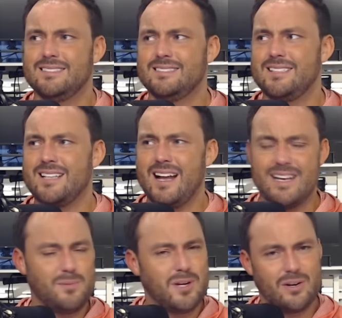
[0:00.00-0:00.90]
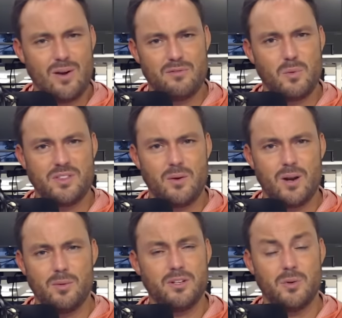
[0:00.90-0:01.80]
You got to give them a lot of credit for what they were
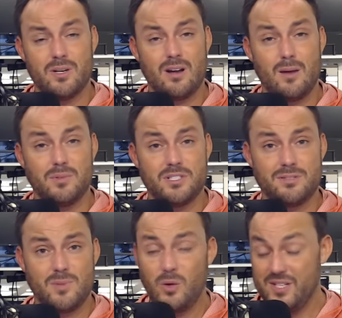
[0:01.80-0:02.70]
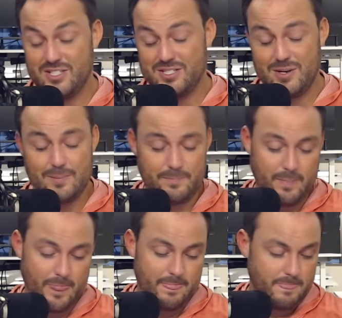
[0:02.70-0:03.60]
able to do and accomplish, all things considered. And
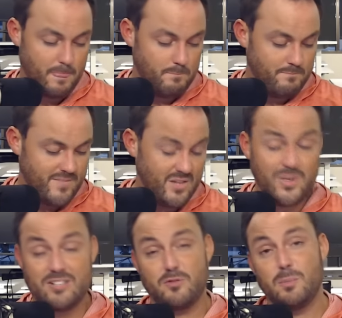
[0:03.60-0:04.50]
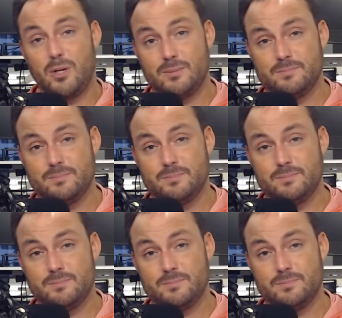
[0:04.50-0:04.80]
then we get to football.